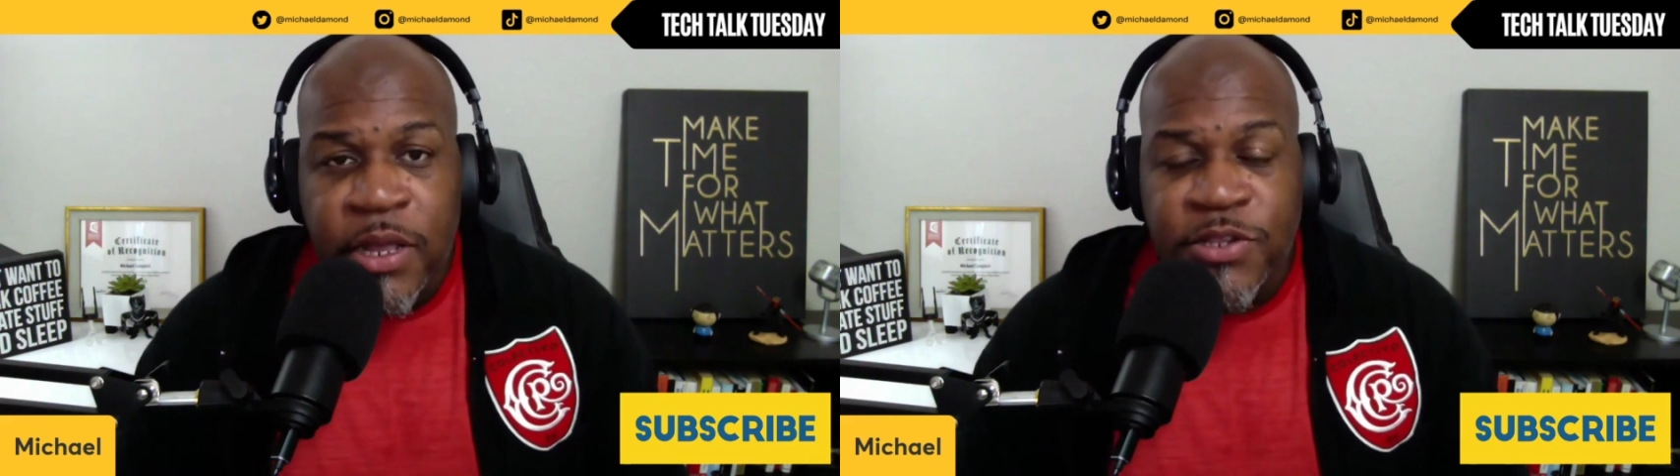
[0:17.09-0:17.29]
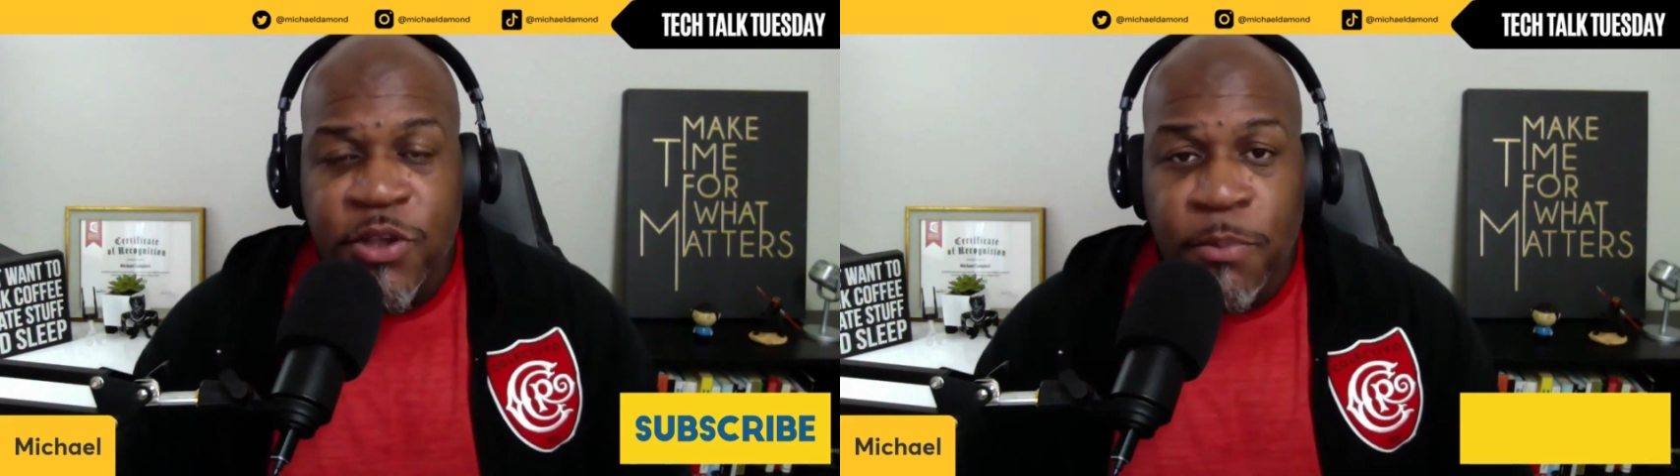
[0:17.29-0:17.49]

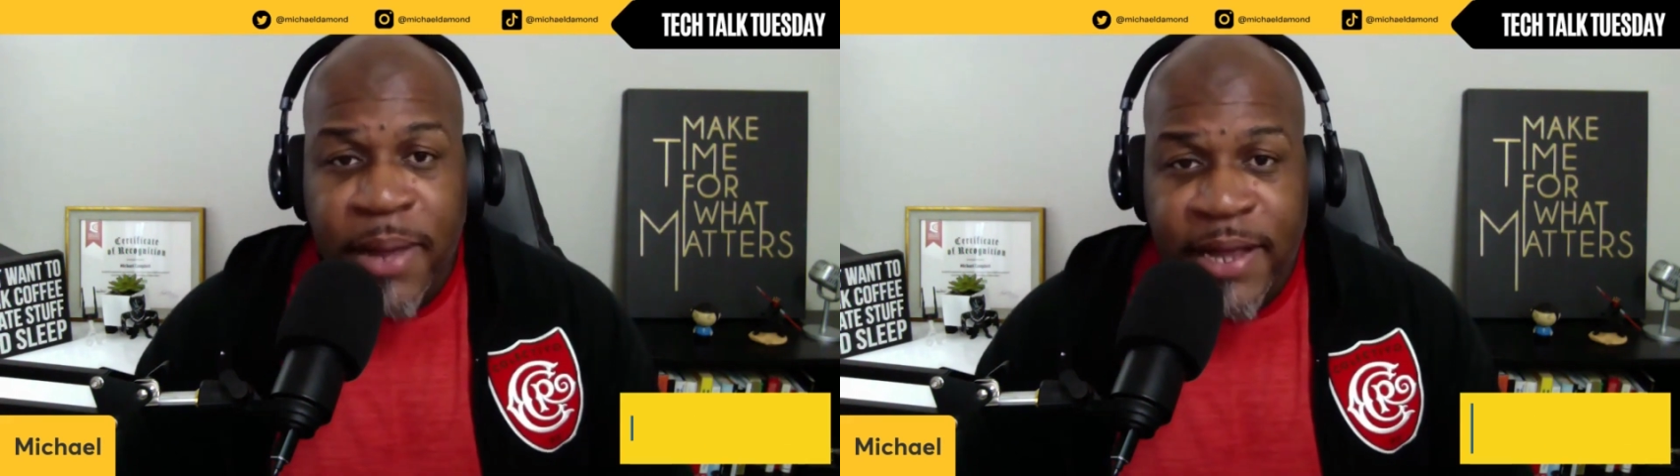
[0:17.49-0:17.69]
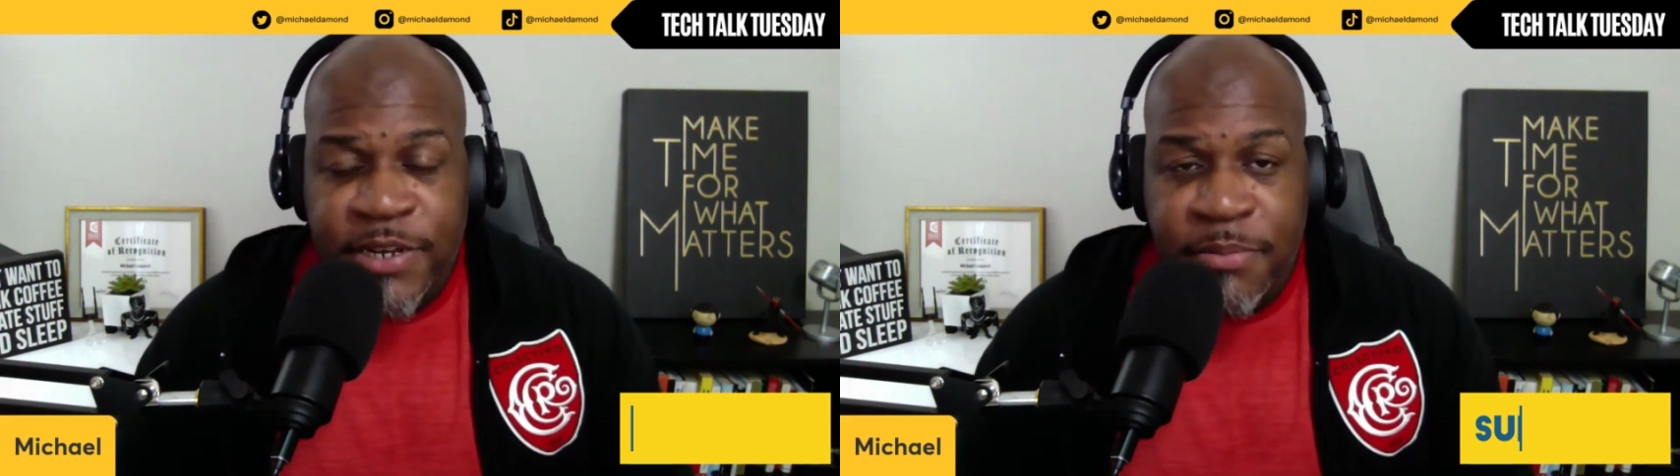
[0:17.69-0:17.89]
So
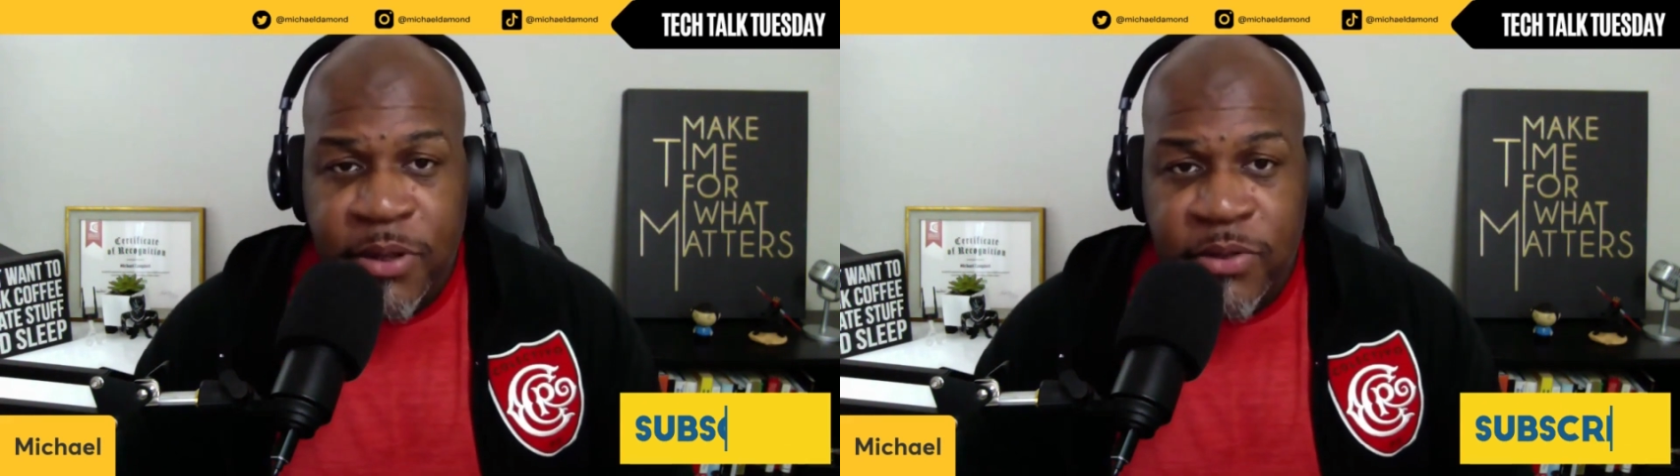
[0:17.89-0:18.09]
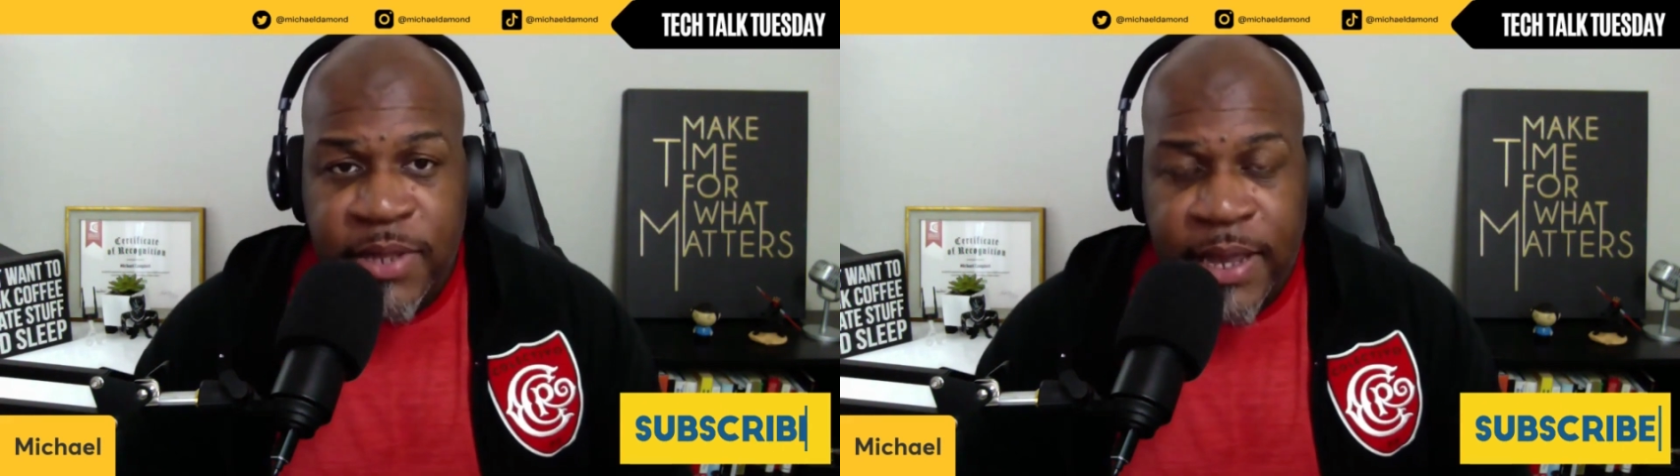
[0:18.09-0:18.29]

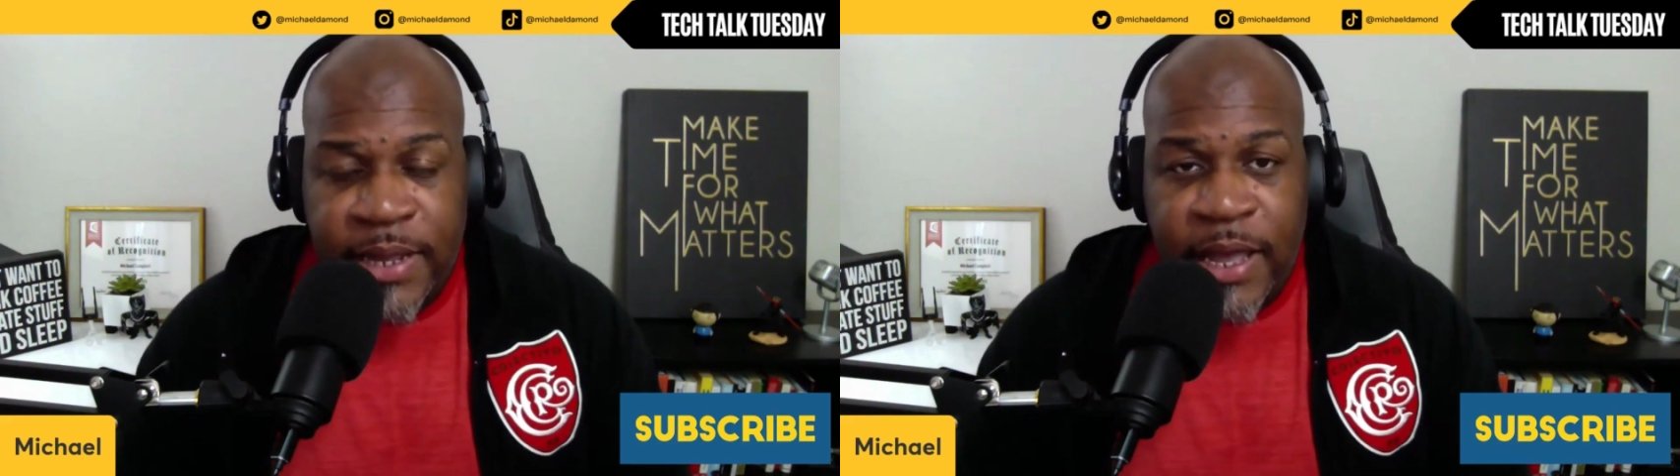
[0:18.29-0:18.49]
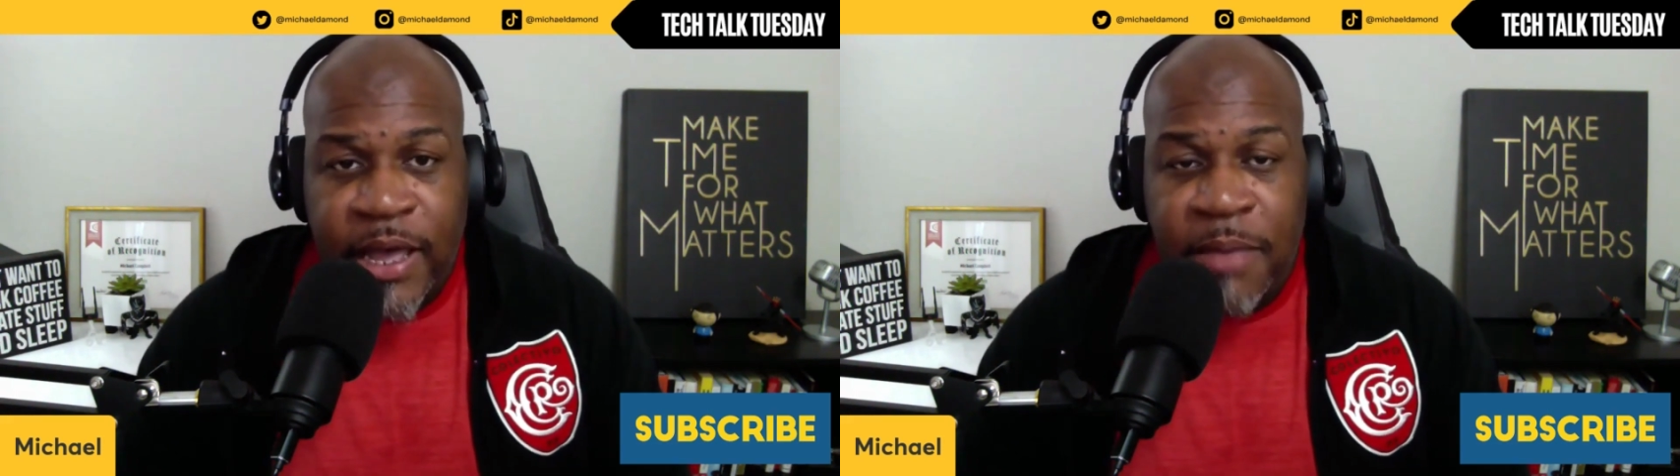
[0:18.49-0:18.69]

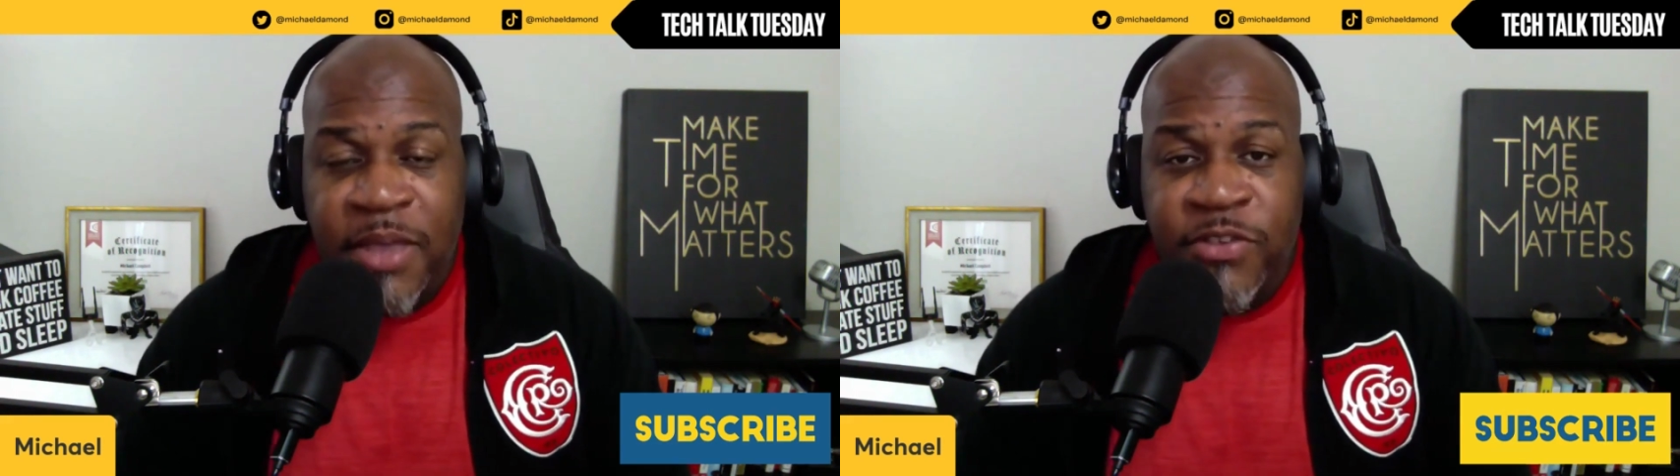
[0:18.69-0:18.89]
bondtobuild.com